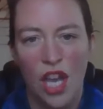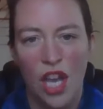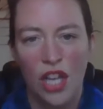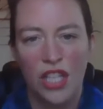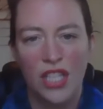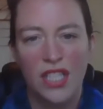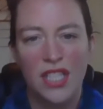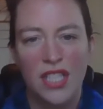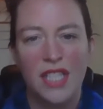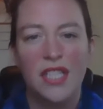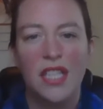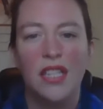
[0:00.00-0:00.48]

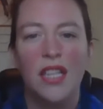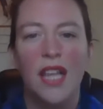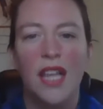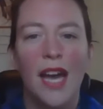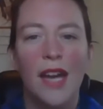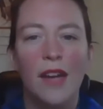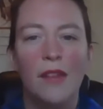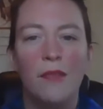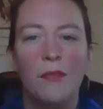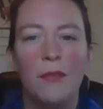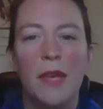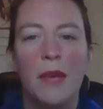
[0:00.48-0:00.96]
She says, A
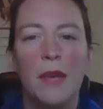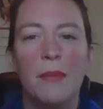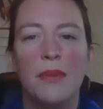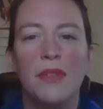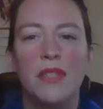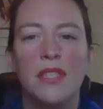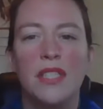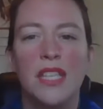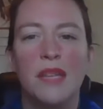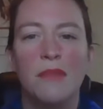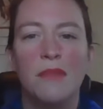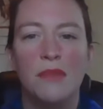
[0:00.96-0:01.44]
lot of people
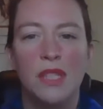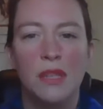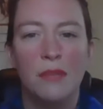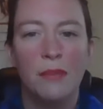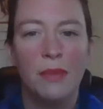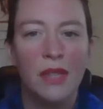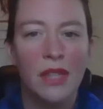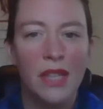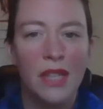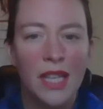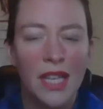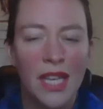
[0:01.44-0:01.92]
seem to
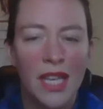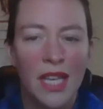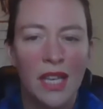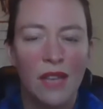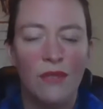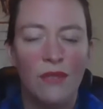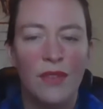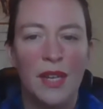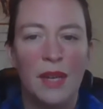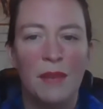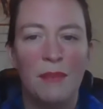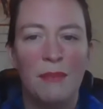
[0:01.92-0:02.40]

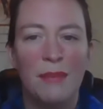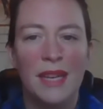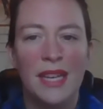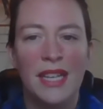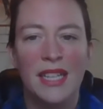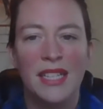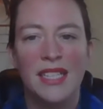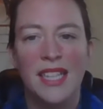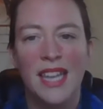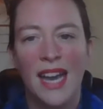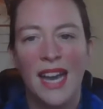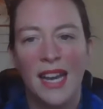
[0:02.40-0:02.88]
believe in a
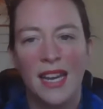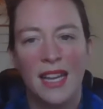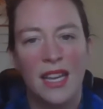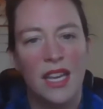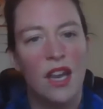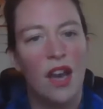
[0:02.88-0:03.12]
big daddy